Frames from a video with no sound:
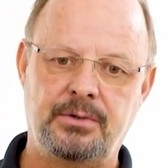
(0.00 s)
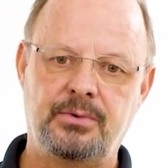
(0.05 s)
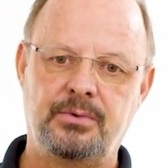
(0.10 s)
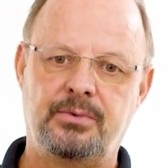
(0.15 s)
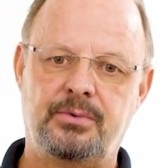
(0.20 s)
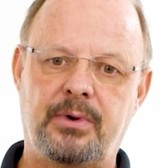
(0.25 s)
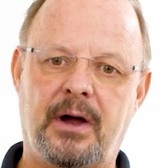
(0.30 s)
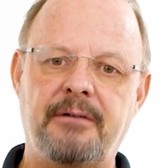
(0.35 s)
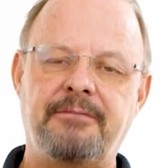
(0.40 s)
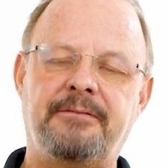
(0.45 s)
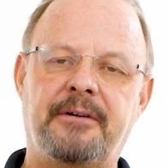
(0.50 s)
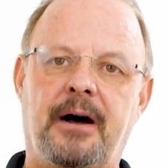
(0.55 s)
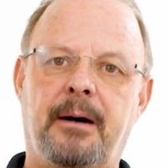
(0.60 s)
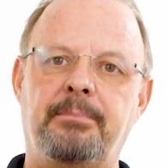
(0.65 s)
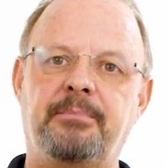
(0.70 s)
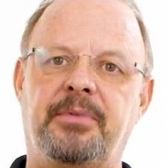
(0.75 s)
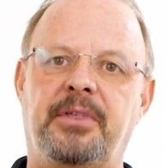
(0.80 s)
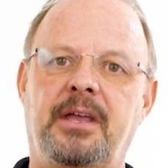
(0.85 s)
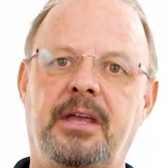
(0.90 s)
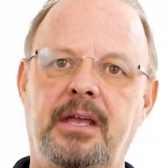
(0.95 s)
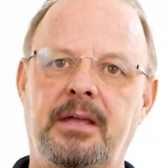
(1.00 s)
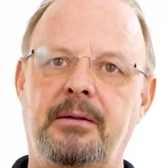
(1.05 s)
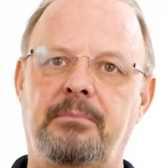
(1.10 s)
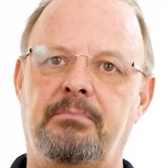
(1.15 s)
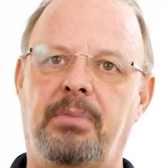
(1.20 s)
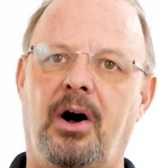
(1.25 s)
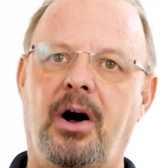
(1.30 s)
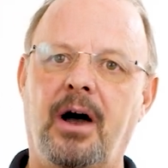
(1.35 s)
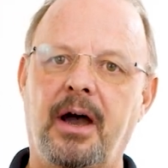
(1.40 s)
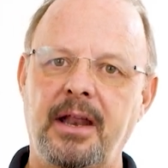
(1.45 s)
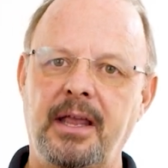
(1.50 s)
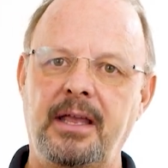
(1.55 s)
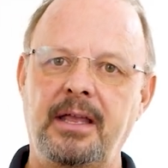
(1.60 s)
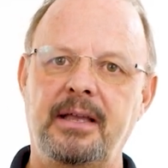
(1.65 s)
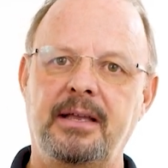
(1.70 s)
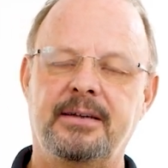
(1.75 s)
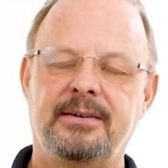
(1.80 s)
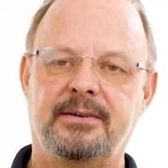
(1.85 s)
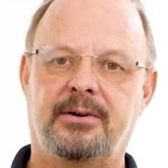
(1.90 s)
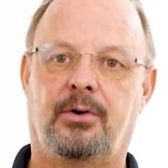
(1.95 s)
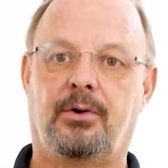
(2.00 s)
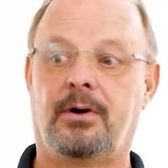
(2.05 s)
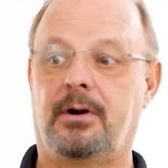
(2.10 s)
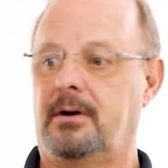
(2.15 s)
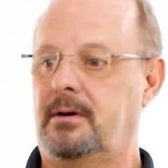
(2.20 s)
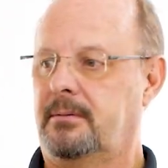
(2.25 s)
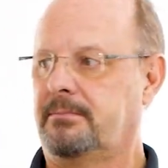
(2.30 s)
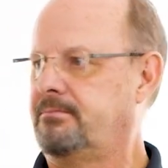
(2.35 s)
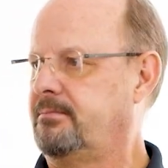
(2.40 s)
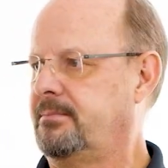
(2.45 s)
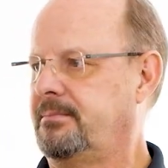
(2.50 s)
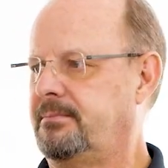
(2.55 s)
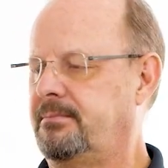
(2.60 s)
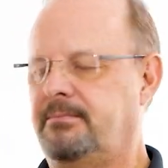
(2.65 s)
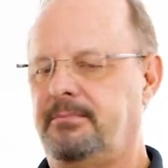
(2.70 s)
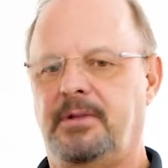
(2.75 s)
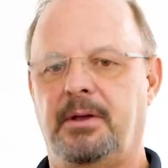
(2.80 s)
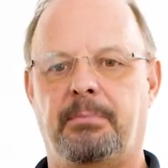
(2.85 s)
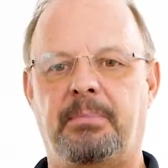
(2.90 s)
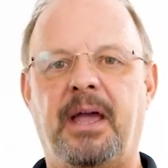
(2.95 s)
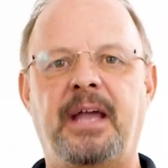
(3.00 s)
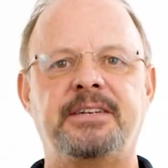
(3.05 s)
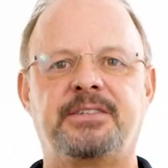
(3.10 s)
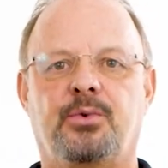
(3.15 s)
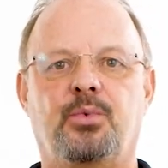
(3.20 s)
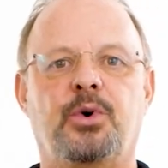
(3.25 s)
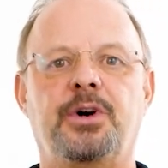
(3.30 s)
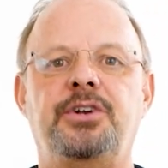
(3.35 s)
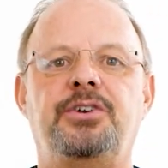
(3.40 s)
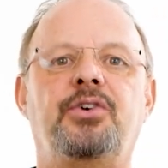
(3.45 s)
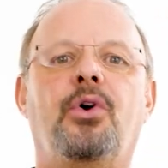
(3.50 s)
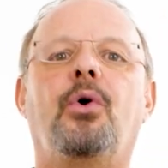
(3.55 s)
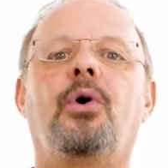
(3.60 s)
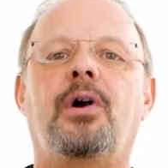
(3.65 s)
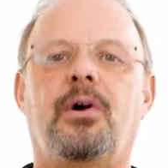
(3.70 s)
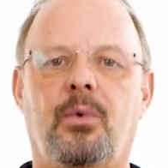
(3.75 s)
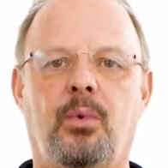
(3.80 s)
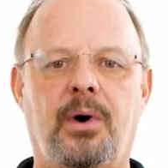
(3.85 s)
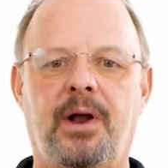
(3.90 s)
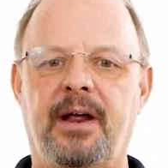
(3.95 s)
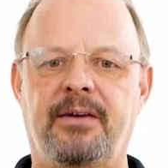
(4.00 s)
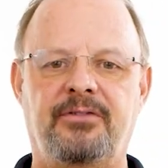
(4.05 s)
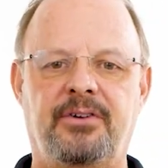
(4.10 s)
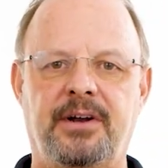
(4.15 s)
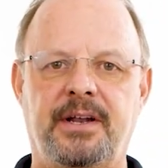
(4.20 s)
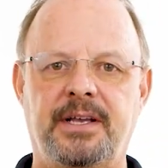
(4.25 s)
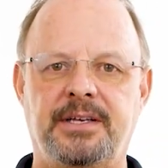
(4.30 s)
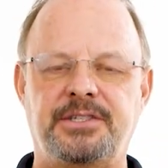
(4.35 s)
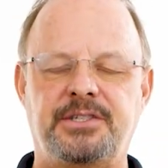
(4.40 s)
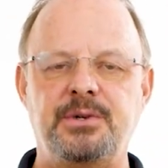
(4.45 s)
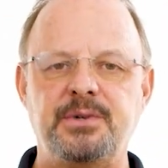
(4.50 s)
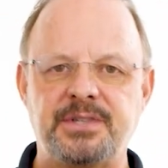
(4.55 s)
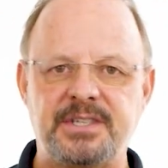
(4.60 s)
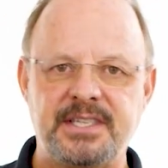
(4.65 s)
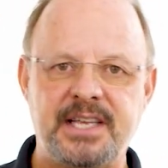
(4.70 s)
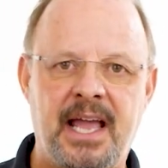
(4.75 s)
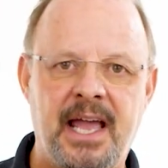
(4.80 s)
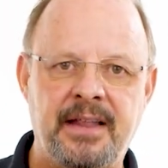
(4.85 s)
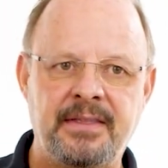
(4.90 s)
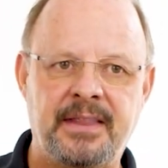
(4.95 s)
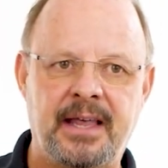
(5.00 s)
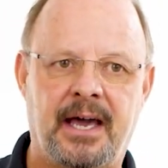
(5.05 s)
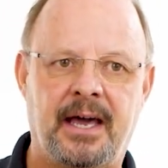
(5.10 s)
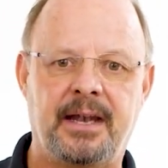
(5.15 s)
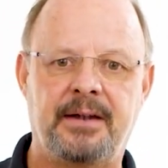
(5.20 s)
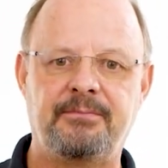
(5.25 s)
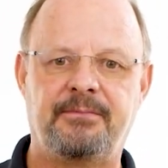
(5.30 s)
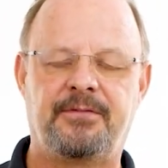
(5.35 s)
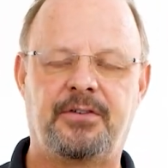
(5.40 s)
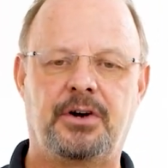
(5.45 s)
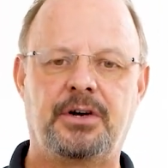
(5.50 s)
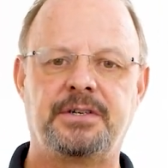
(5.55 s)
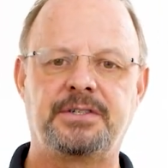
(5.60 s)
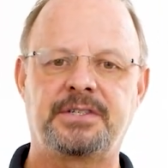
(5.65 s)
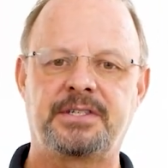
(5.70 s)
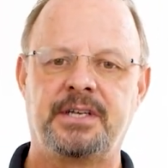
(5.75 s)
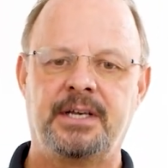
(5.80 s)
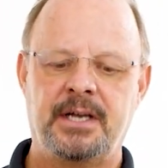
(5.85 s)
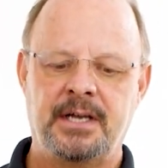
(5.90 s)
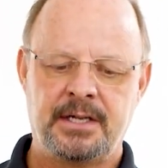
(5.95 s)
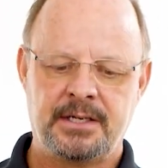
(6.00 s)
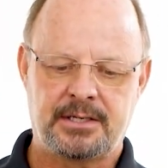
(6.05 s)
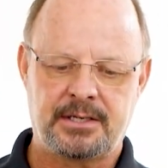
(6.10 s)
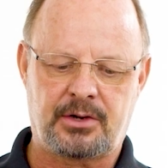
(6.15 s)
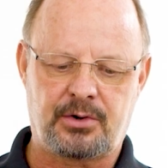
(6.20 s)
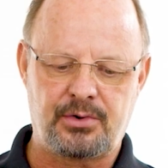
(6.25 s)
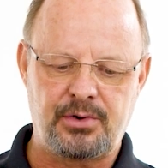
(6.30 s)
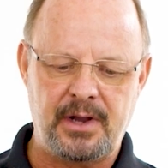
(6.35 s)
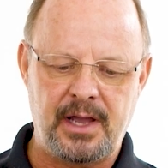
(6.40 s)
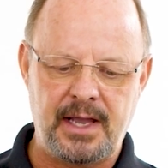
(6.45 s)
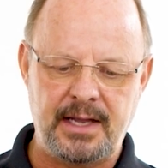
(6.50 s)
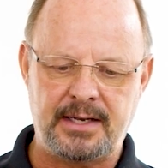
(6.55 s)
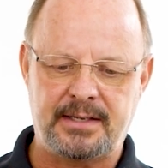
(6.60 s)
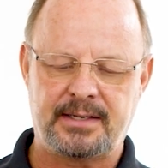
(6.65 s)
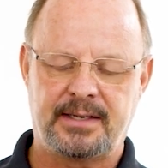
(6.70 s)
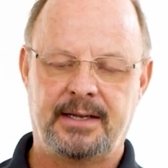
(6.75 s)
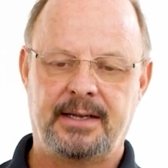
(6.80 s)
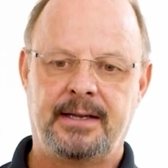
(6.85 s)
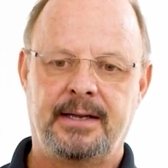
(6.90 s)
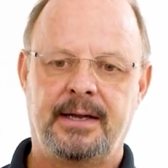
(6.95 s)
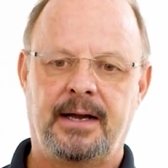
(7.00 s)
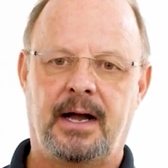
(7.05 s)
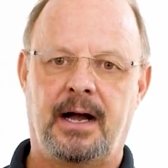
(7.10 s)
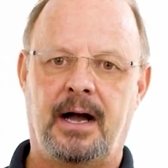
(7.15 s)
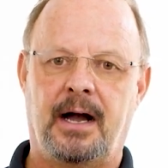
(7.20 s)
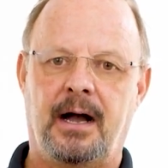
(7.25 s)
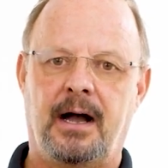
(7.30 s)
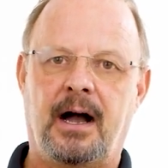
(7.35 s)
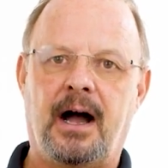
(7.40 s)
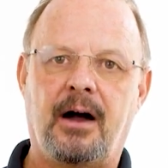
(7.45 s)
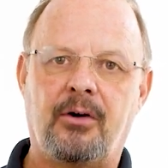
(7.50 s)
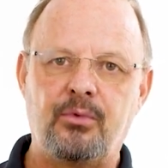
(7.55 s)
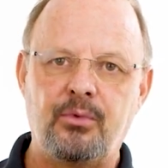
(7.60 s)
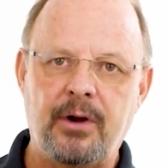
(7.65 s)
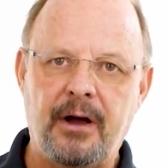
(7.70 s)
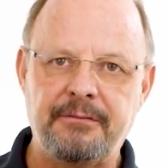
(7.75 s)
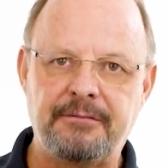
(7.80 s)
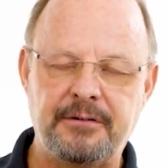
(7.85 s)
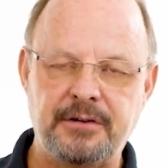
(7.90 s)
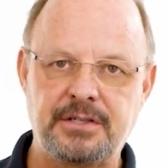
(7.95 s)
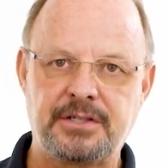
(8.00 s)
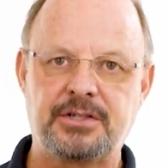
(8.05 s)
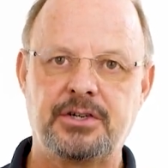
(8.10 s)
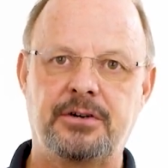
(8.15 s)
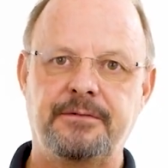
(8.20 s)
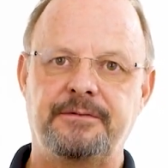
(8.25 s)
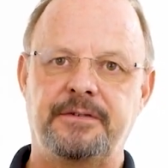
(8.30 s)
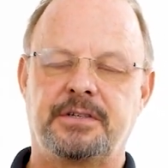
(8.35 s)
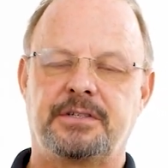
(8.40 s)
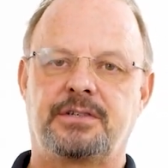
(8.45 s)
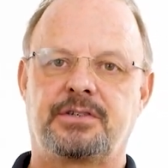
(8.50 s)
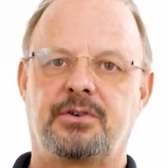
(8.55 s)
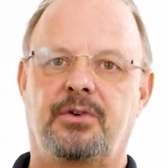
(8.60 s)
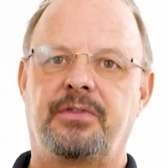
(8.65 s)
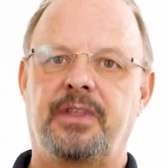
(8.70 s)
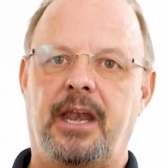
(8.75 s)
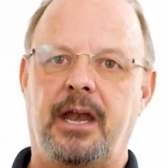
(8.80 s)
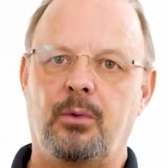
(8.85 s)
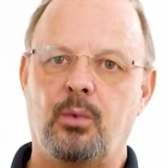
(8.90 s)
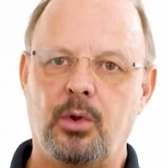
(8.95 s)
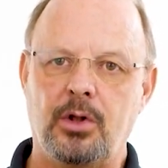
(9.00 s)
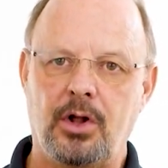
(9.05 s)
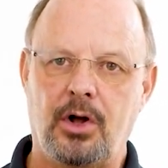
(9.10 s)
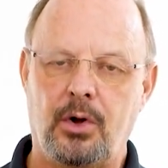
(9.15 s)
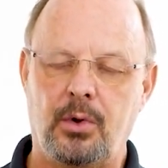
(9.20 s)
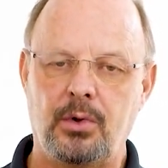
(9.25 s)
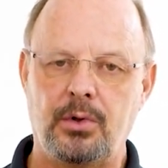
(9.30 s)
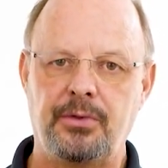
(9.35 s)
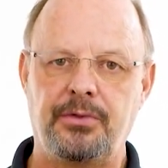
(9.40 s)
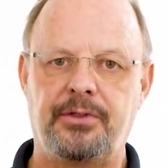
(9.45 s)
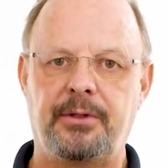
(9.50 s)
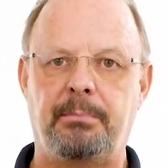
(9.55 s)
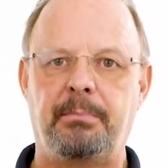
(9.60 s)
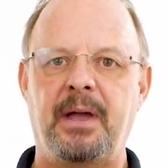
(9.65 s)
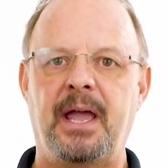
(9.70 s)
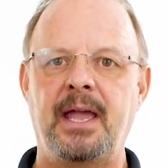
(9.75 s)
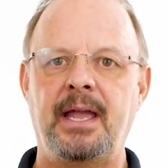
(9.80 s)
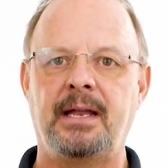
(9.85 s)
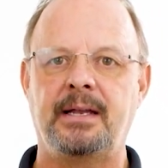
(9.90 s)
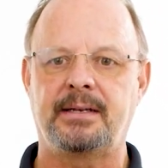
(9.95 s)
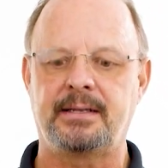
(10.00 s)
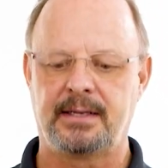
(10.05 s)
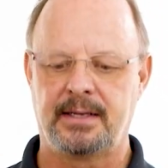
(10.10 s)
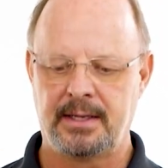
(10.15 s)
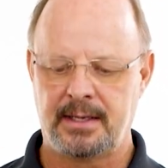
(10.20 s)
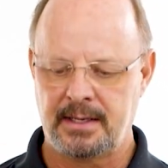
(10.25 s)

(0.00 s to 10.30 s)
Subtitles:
rough up the body or you paint a wood door, whatever it is. You sand that first to create a rougher surface so that it will hold the paint.